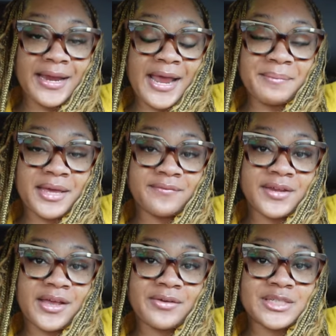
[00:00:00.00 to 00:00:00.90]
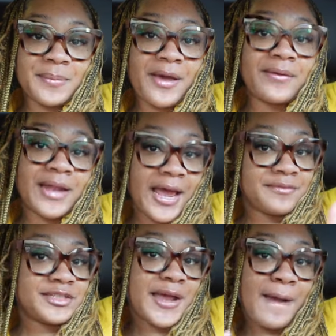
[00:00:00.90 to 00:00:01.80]
and I make videos about
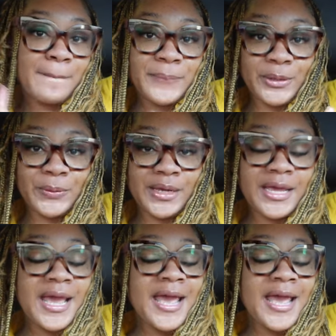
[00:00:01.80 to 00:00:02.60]
lifestyle, beauty,